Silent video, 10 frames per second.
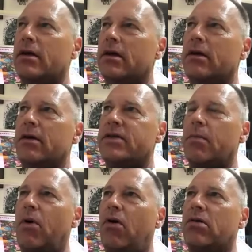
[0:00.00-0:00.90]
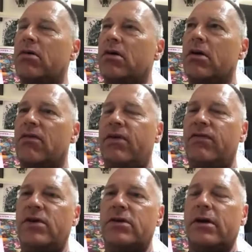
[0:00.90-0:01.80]
It's about
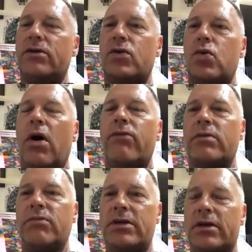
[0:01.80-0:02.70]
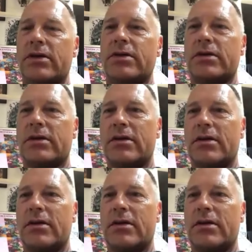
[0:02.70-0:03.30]
50 to 200 meters